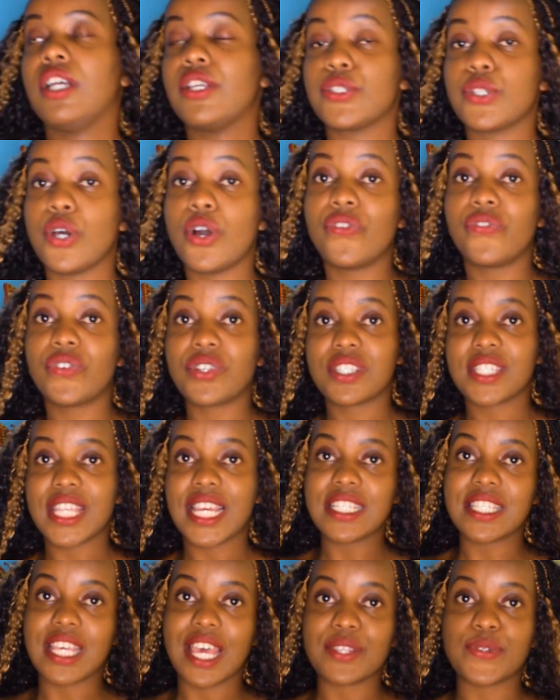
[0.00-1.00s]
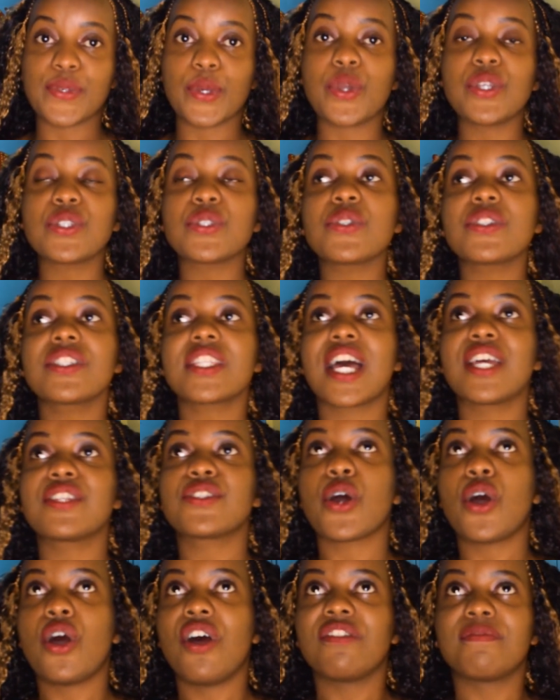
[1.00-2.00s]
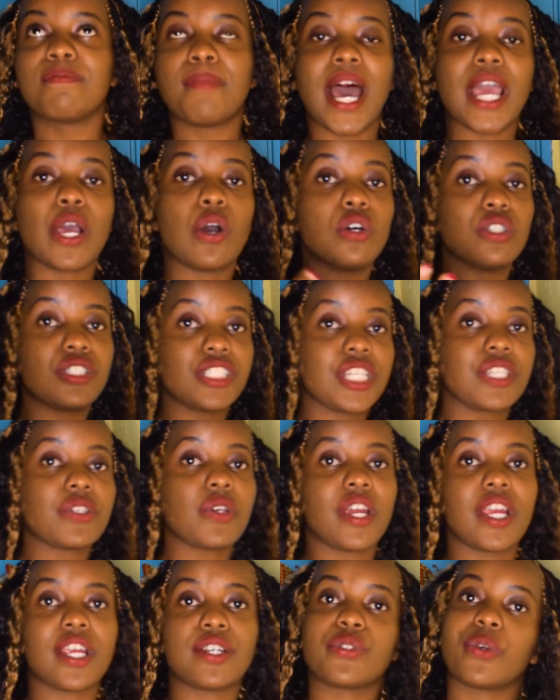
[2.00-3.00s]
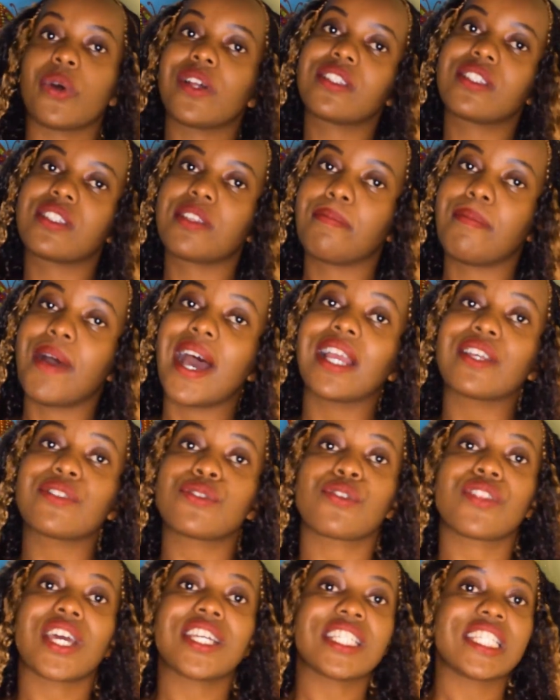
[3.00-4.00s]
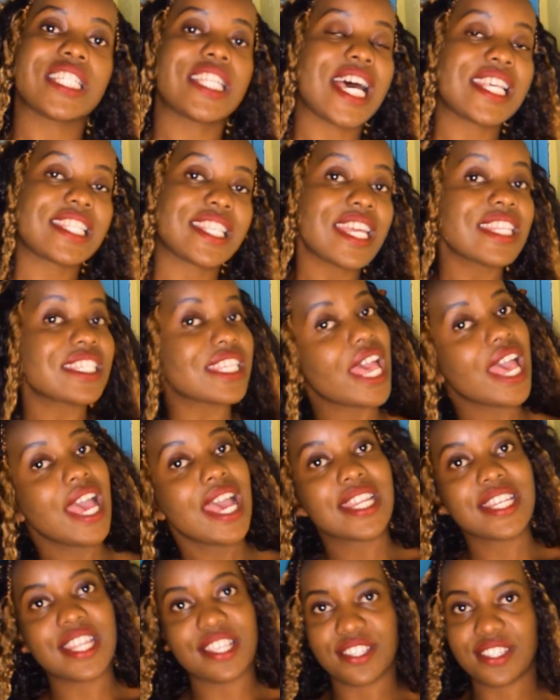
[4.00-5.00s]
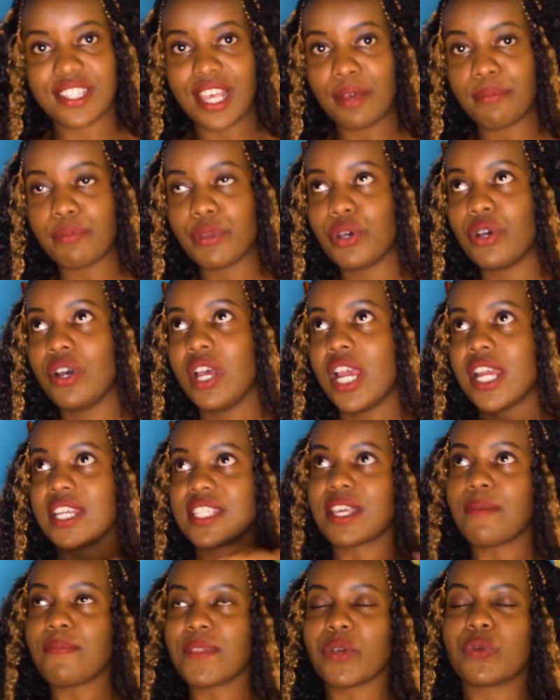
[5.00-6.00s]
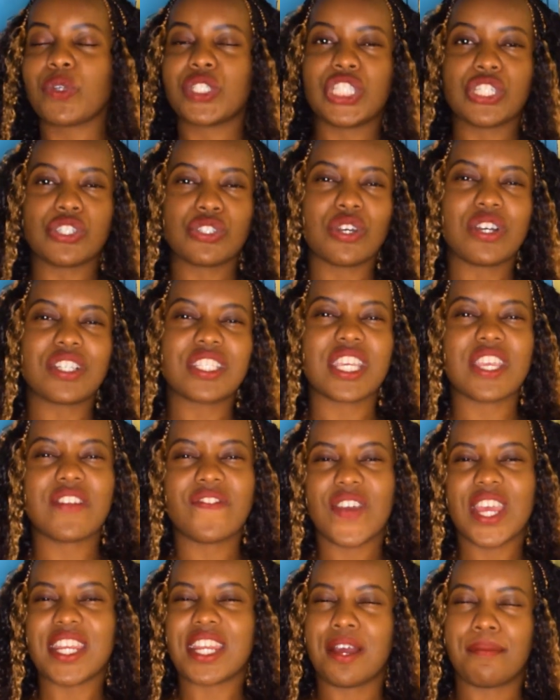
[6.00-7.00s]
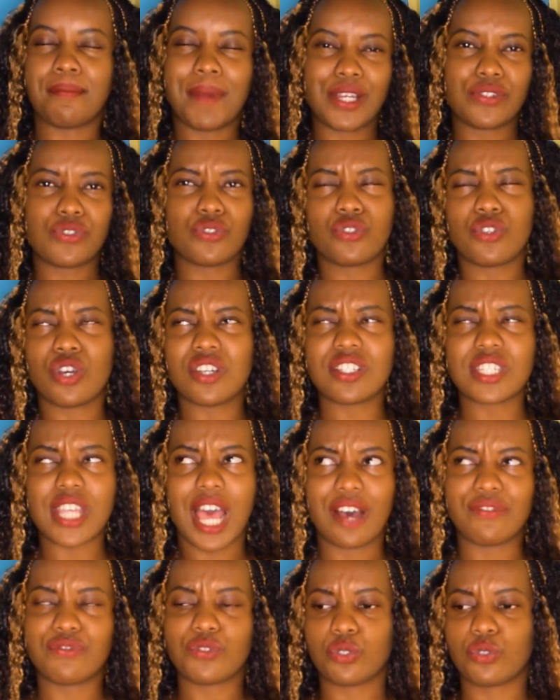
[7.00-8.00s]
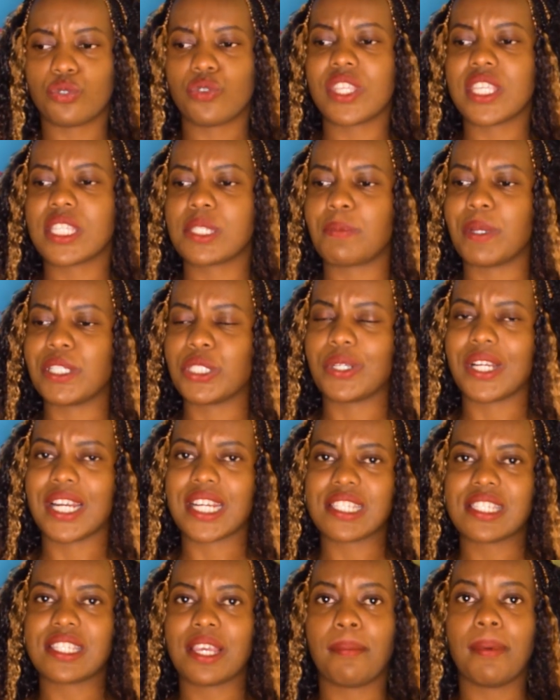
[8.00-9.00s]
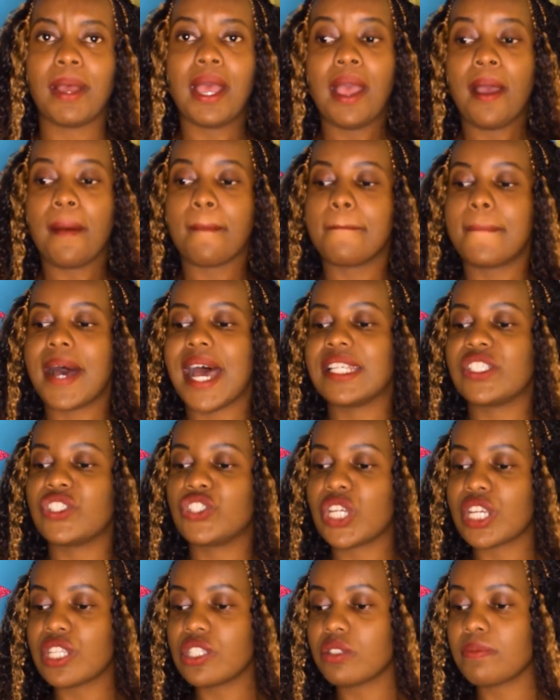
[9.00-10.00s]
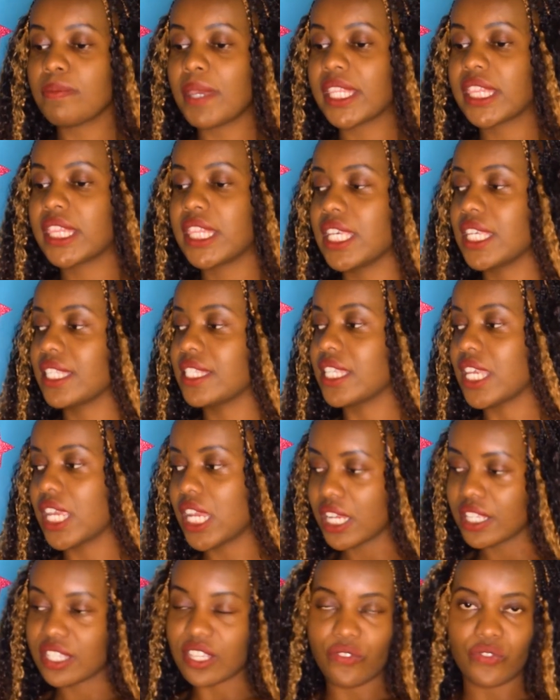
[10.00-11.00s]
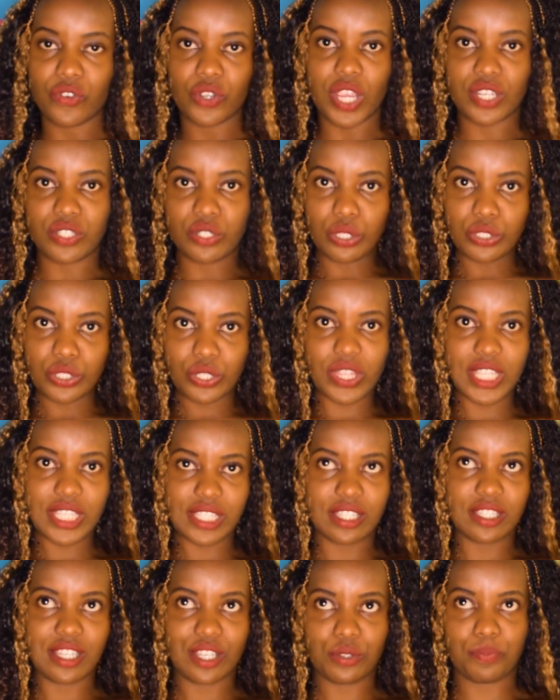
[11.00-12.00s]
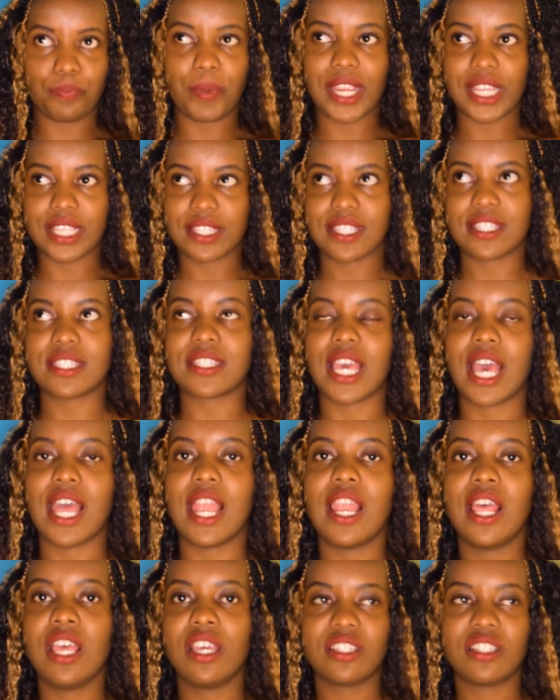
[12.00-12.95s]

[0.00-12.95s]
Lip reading: So for starters, you're going to start off by holding your hair towards the back so that it doesn't disturb you. Something which is not even a must. You don't have to do this particular step, but just to make things easier for you, I told you this is a super easy style.